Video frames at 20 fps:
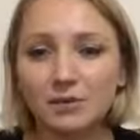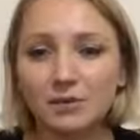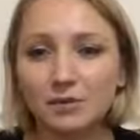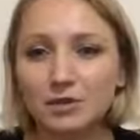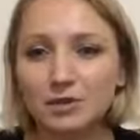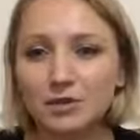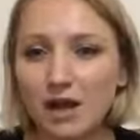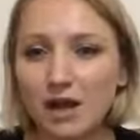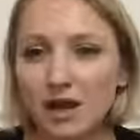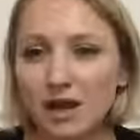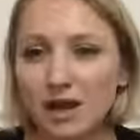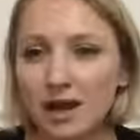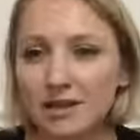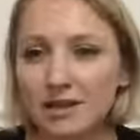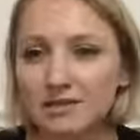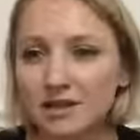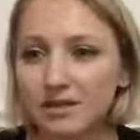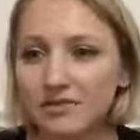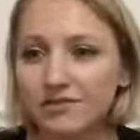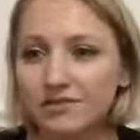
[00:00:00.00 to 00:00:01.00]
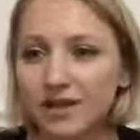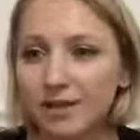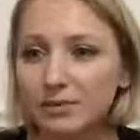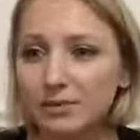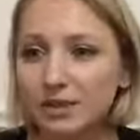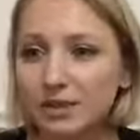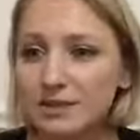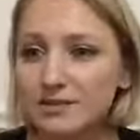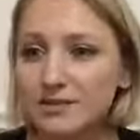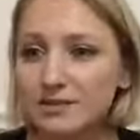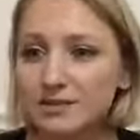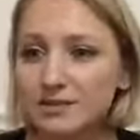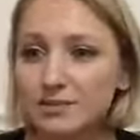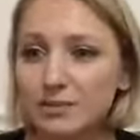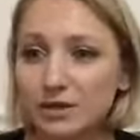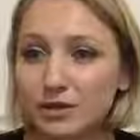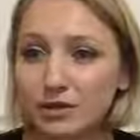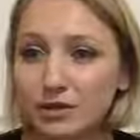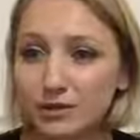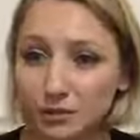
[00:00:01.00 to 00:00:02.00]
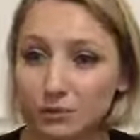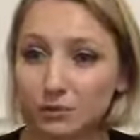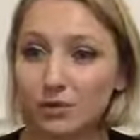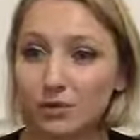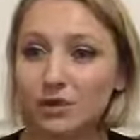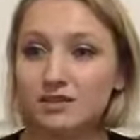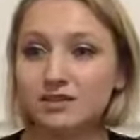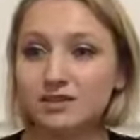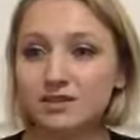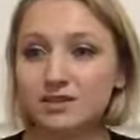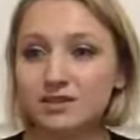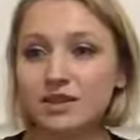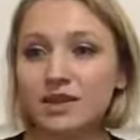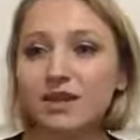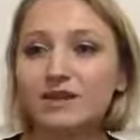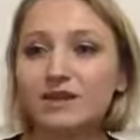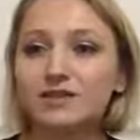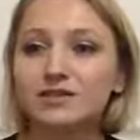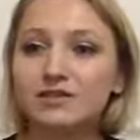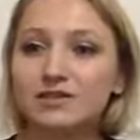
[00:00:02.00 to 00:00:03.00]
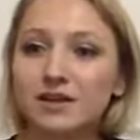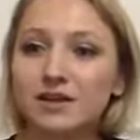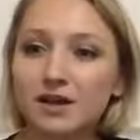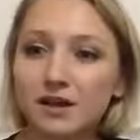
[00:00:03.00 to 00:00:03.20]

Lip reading: we try to identify places where you want to change,